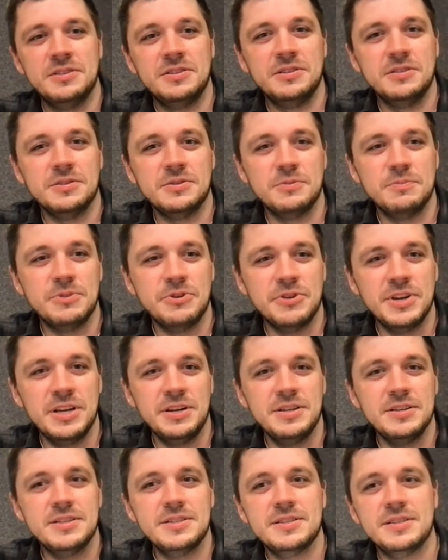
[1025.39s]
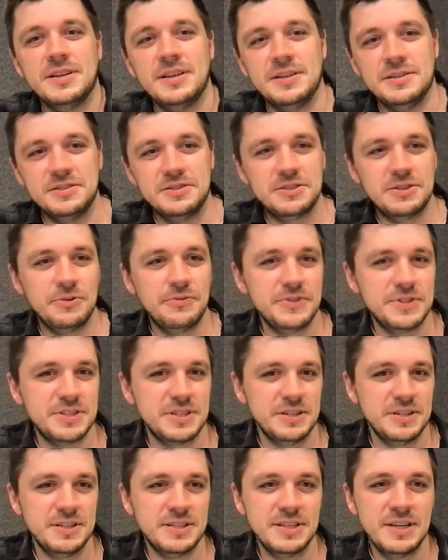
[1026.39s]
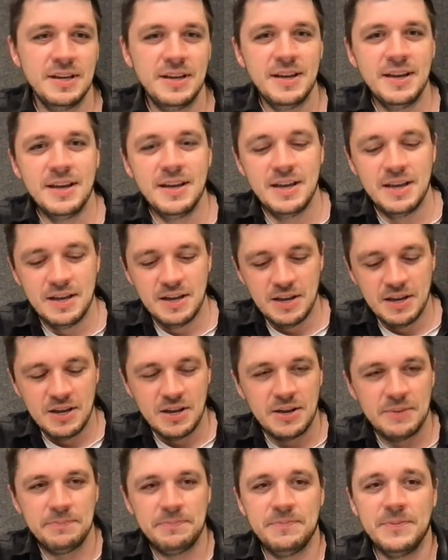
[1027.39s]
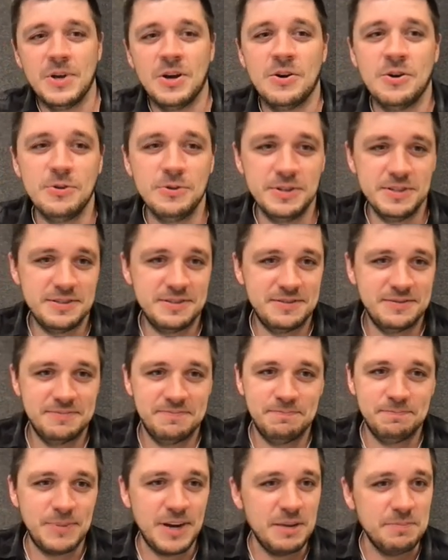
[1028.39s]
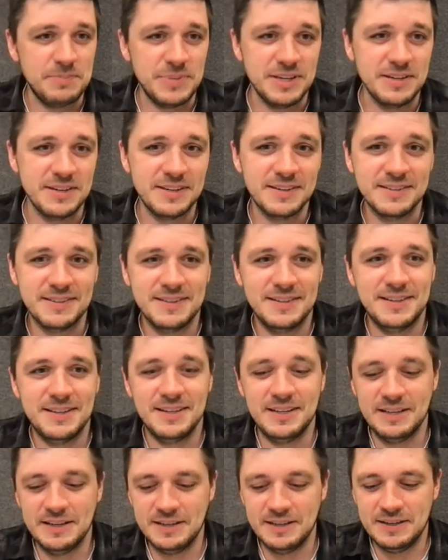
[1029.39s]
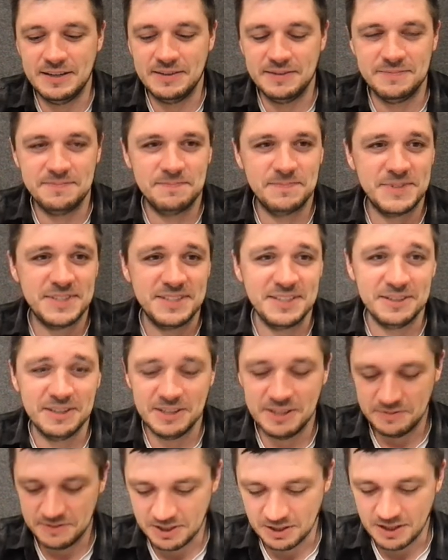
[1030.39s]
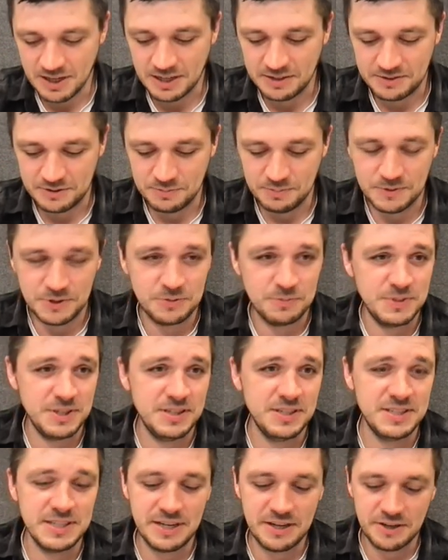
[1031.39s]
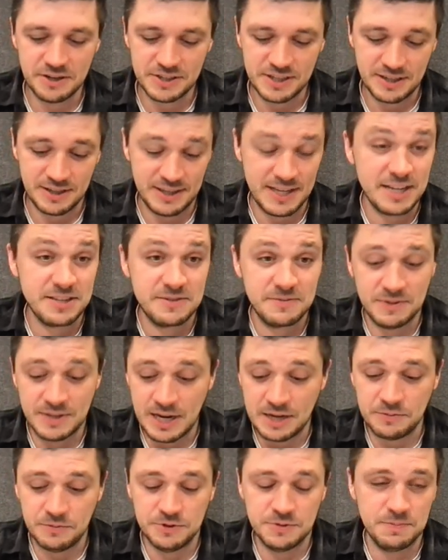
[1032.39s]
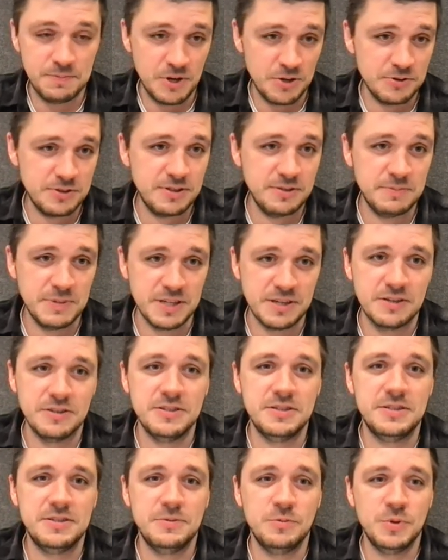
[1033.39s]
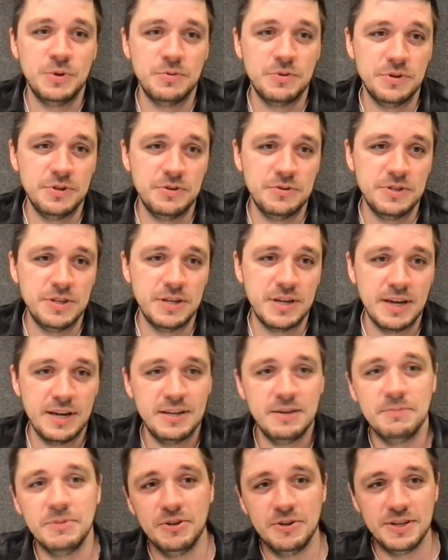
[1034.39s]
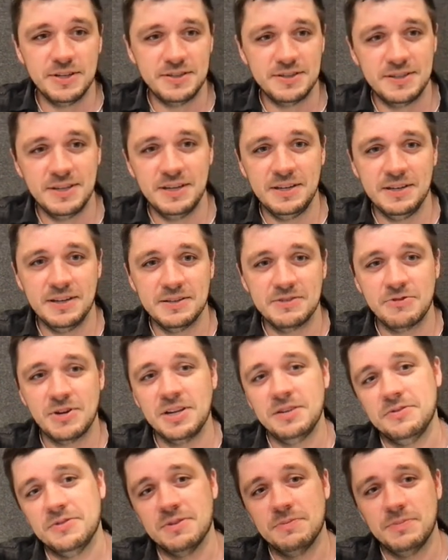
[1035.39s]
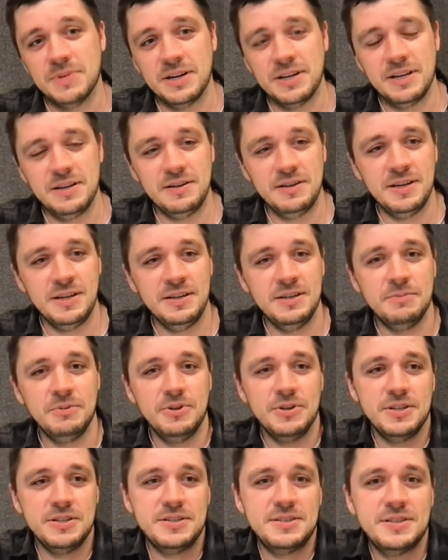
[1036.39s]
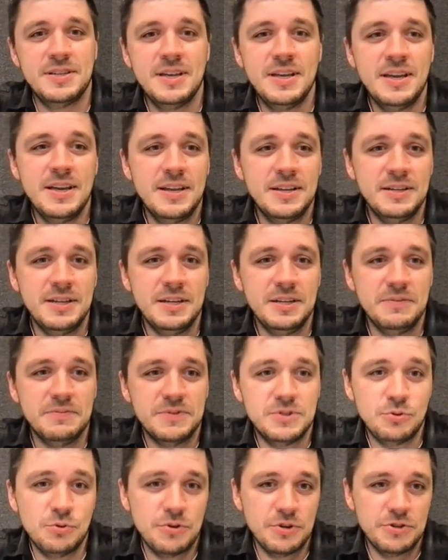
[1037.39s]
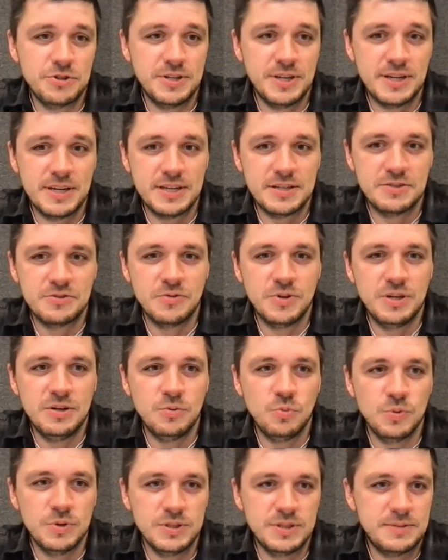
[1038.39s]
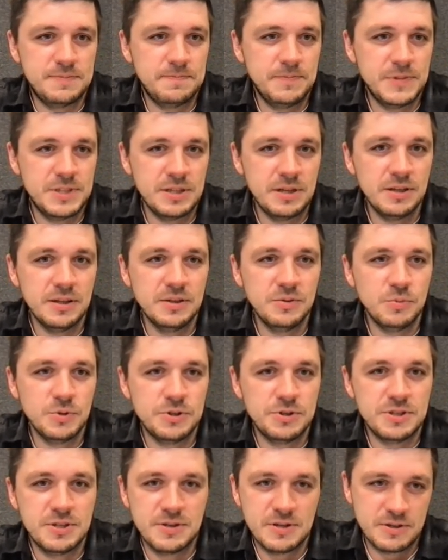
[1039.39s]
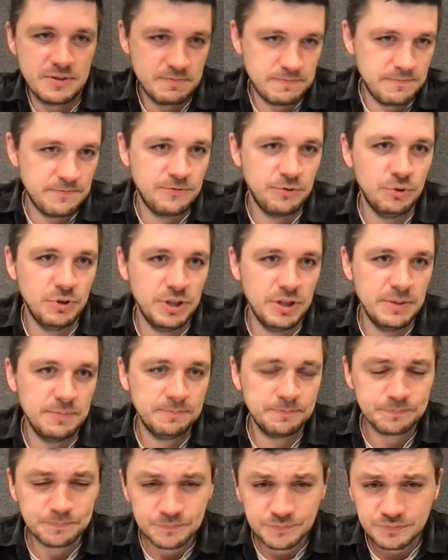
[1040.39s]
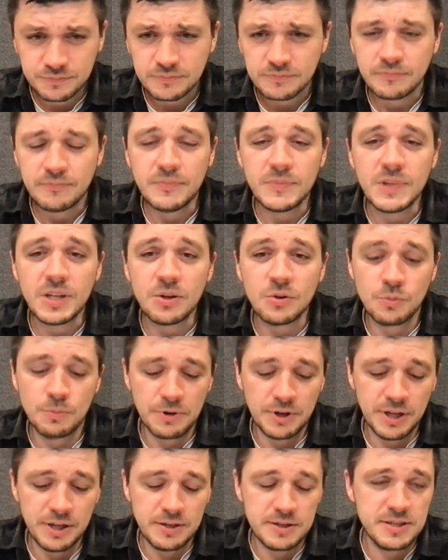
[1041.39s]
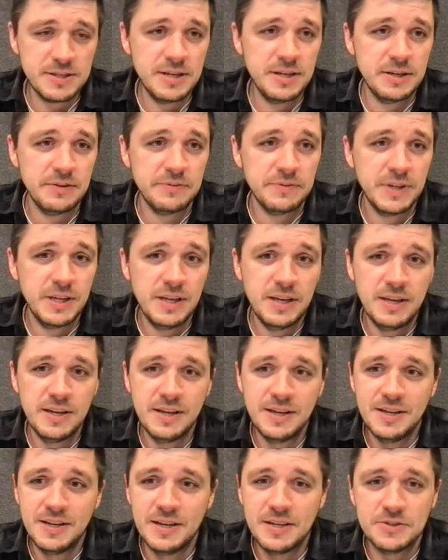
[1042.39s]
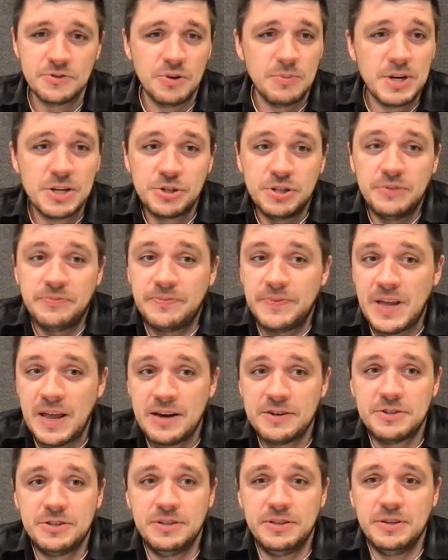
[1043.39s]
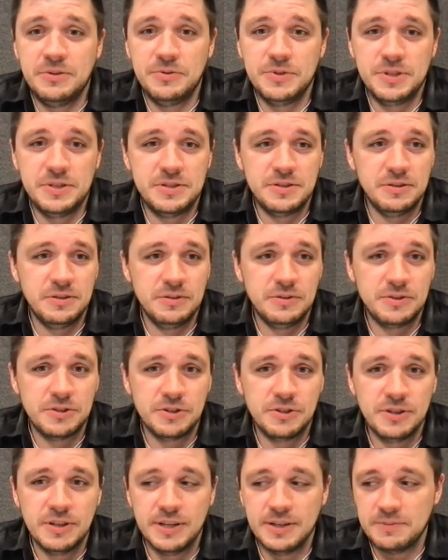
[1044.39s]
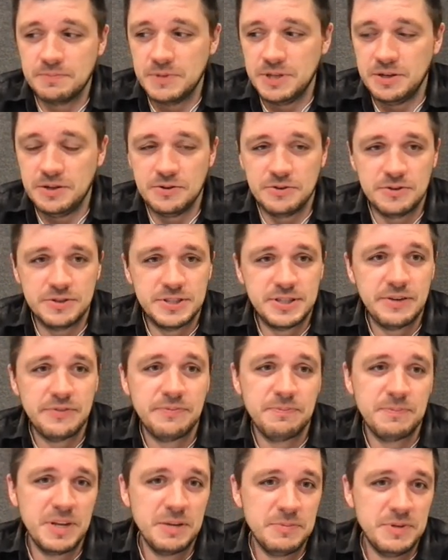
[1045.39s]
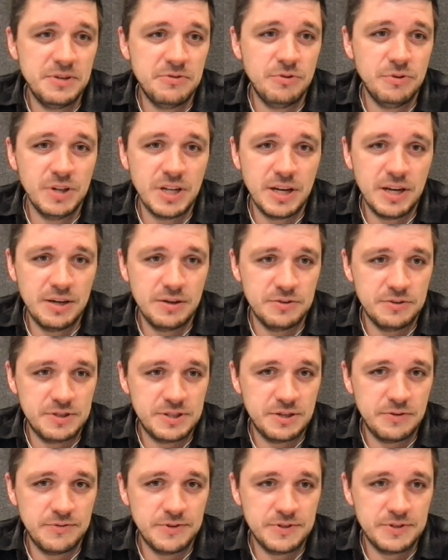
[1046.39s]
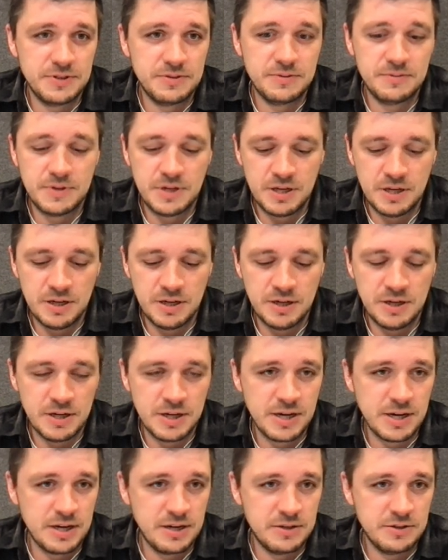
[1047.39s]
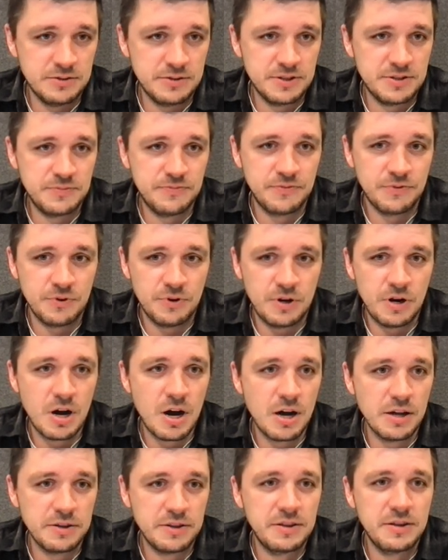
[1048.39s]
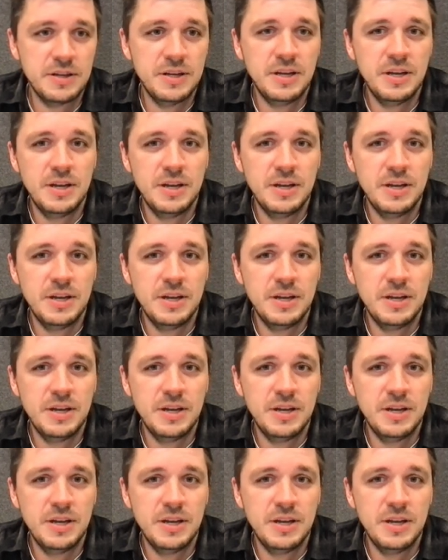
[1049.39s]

on Kubernetes as services, all this piping uh, still leaves a lot to be desired, and that's that was mostly because we were using AWS, trying to combine AWS native storage like S3 was Seldon, which is fully Kubernetes native. So imagine if actually there was a solution like Minio Ceph, maybe relying on service uh, accounts for auth,